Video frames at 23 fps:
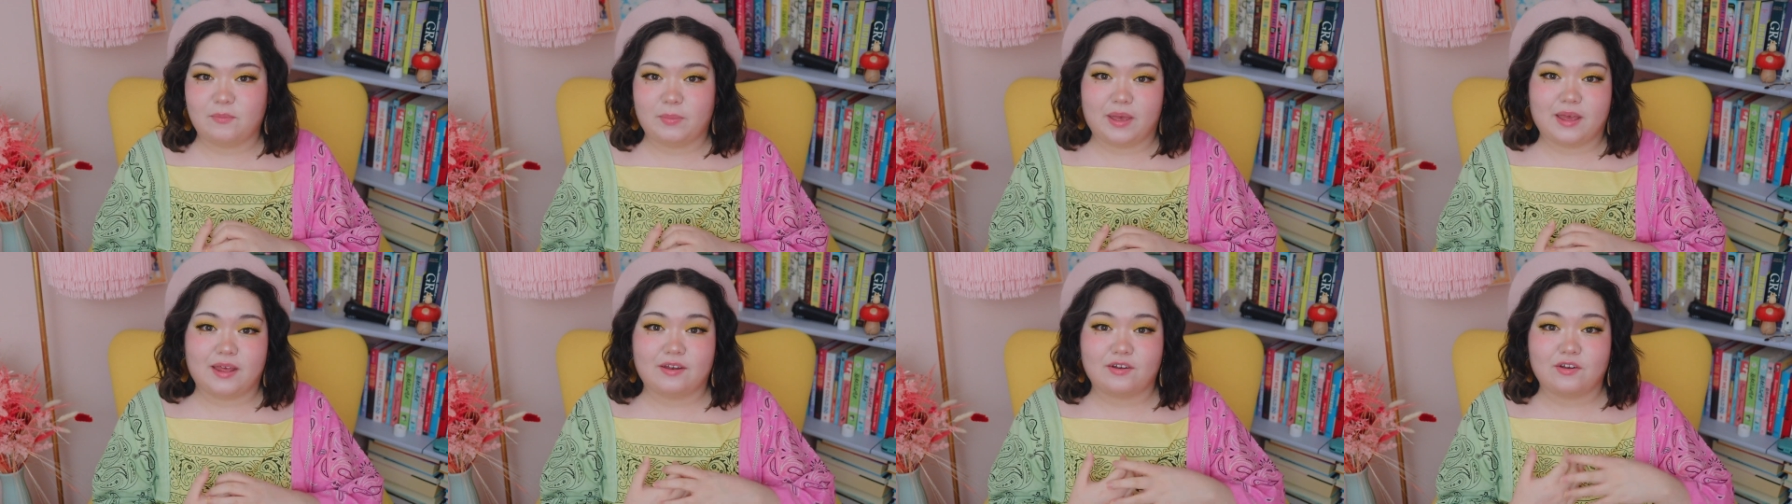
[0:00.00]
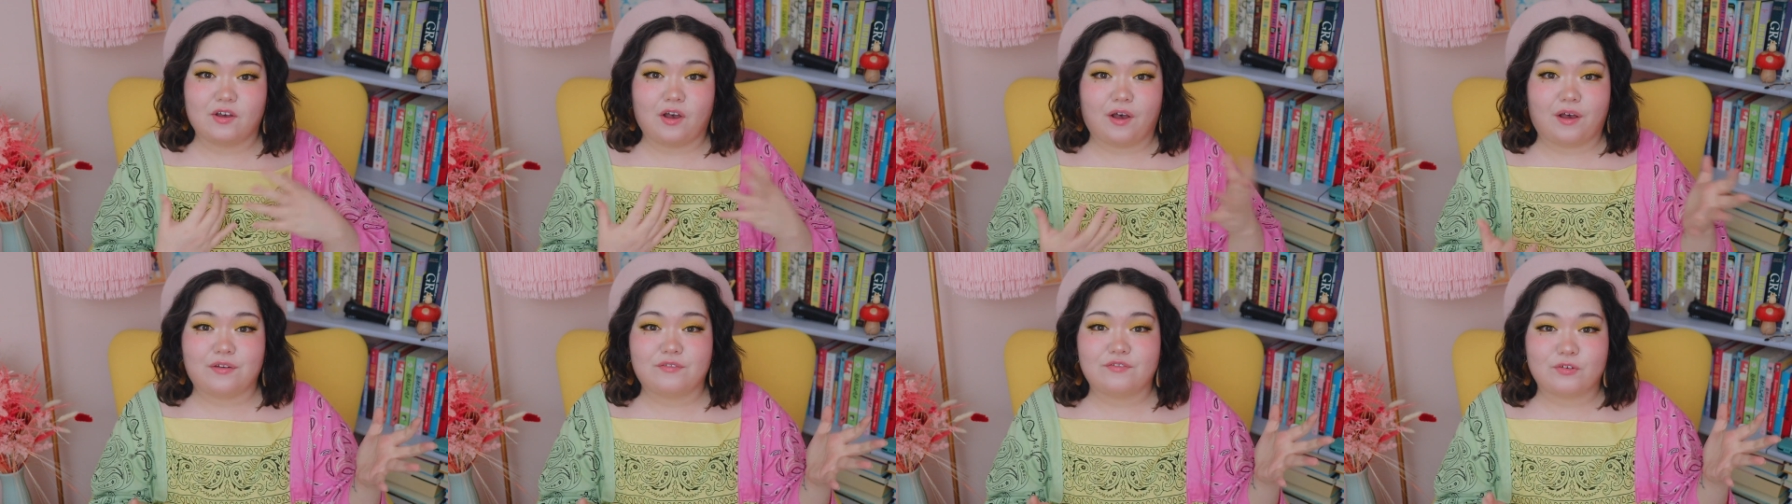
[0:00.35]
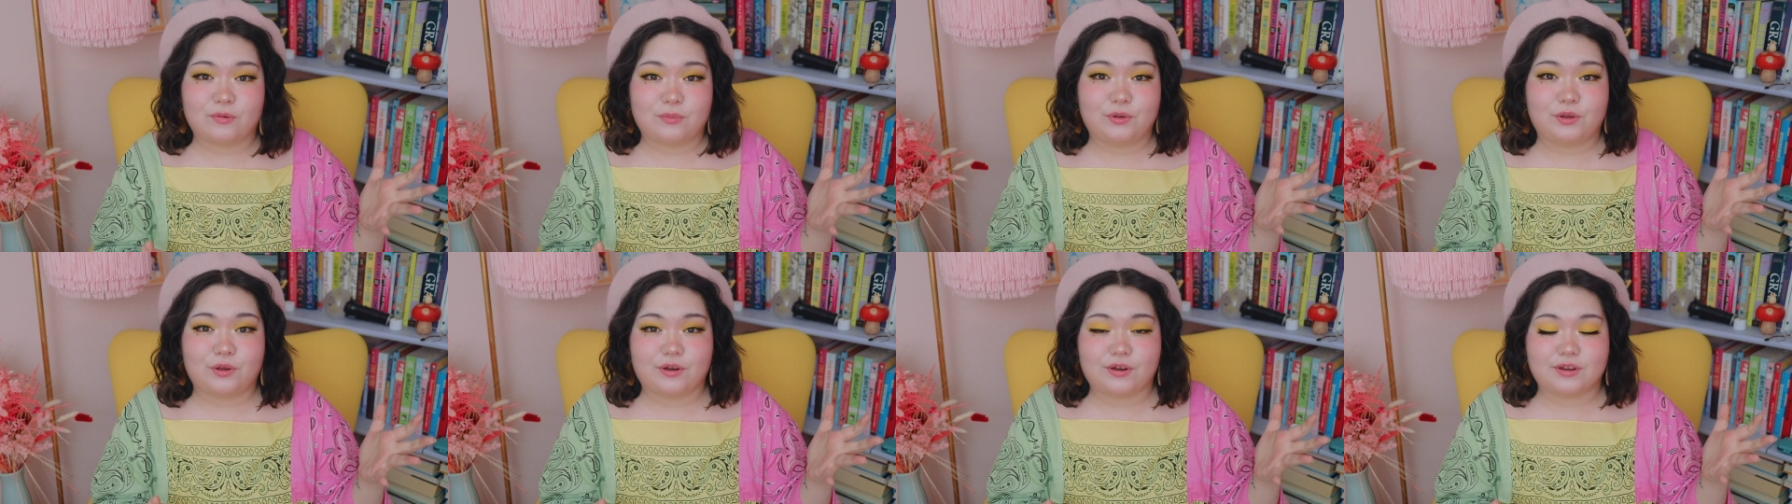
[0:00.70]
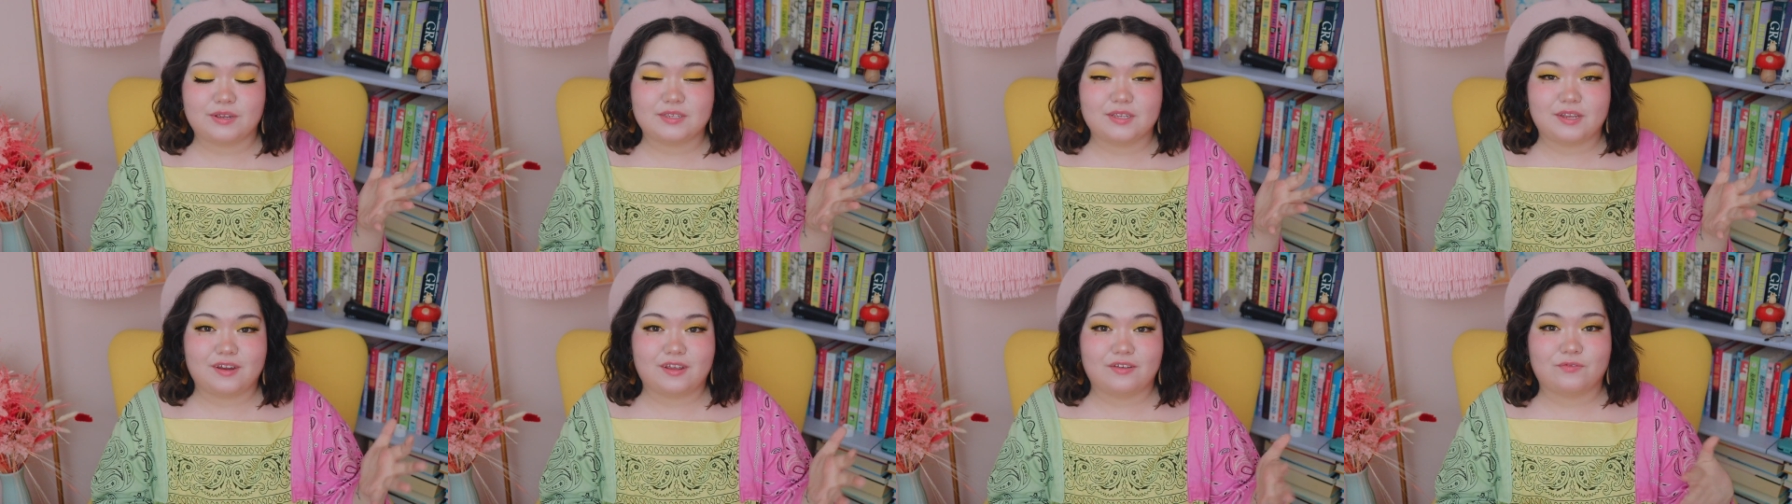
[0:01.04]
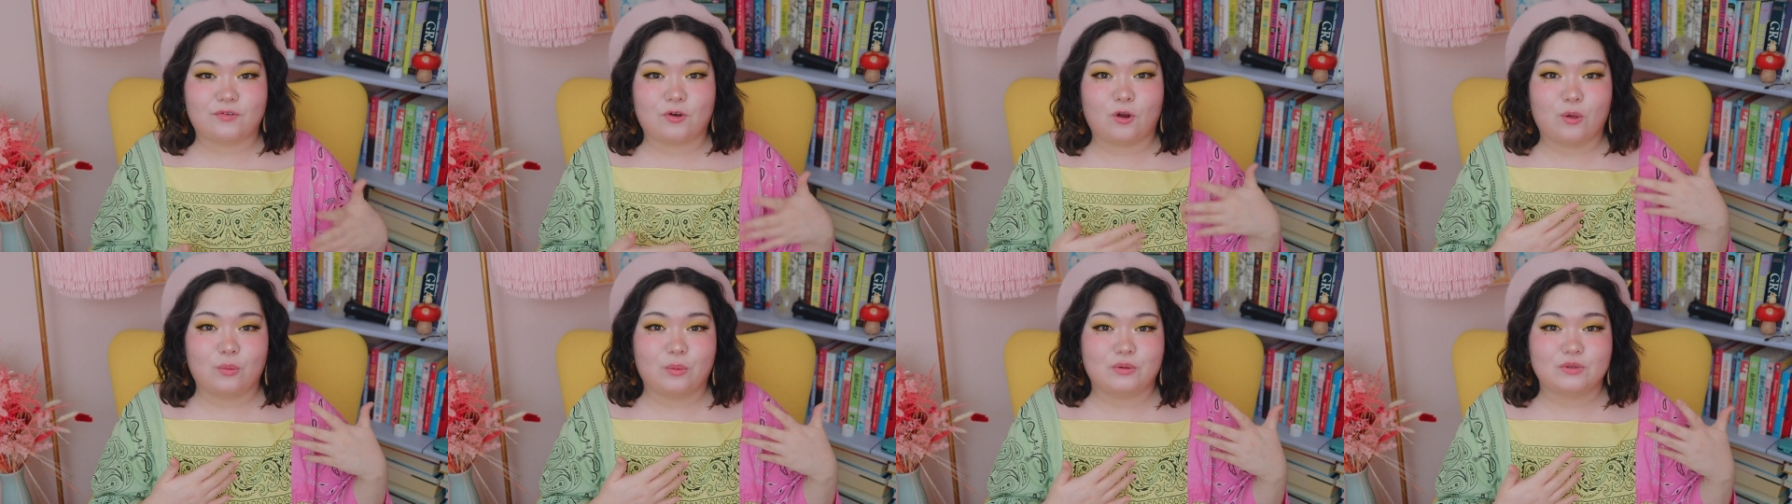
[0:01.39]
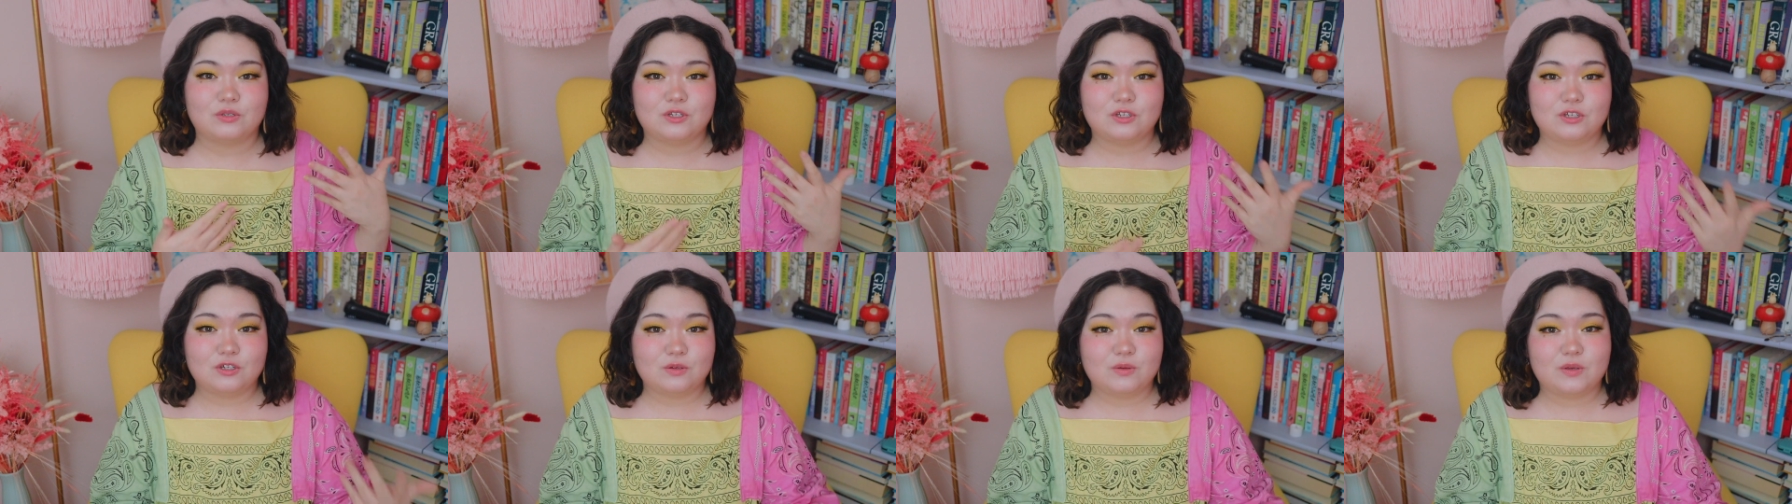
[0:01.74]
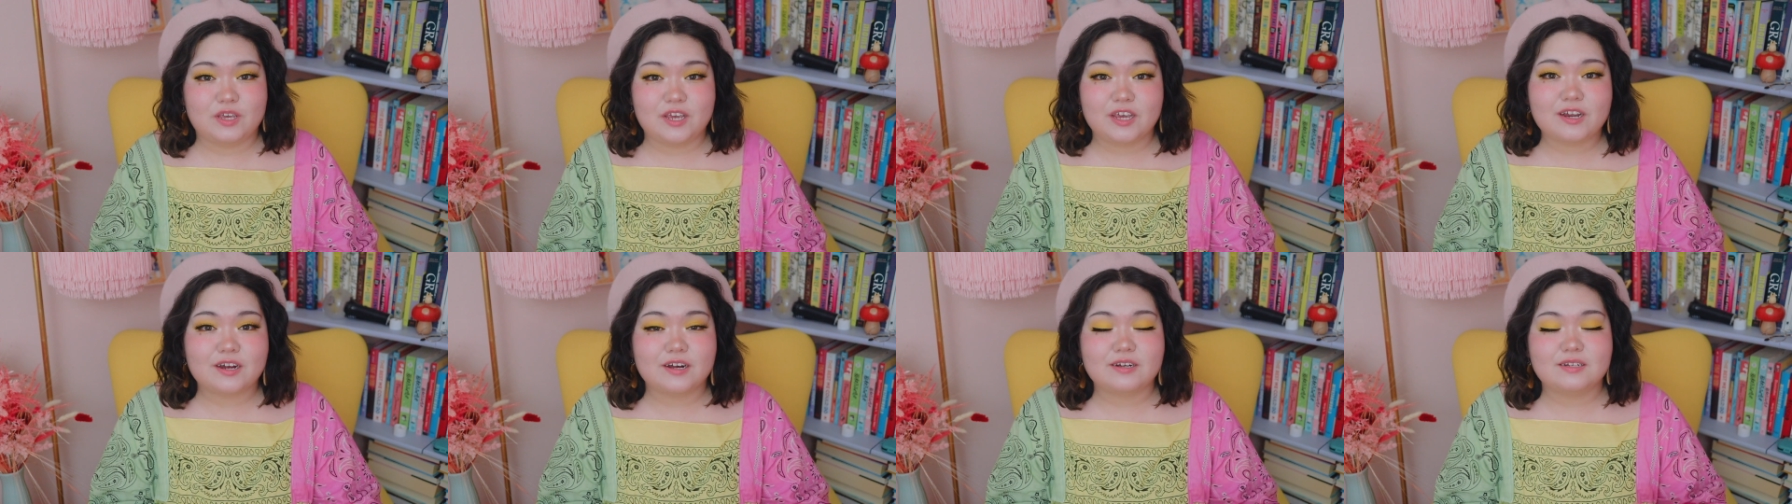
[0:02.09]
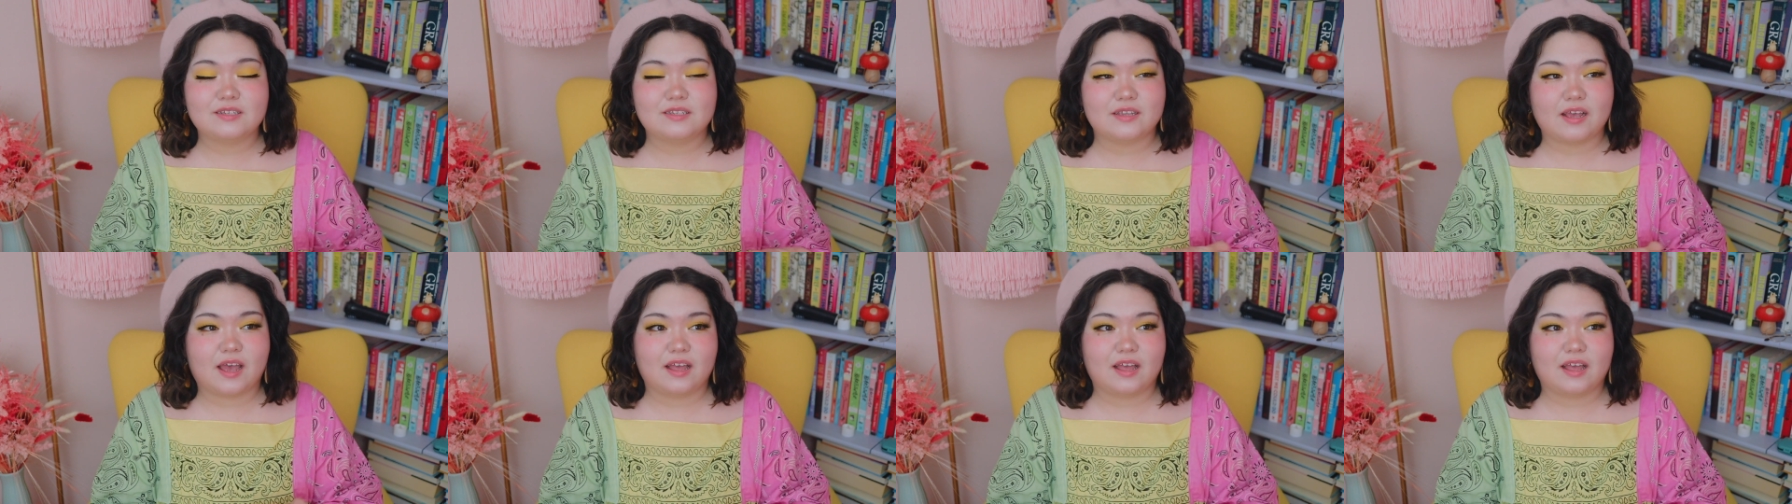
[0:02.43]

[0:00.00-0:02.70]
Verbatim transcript: been gone from New York City for almost two years.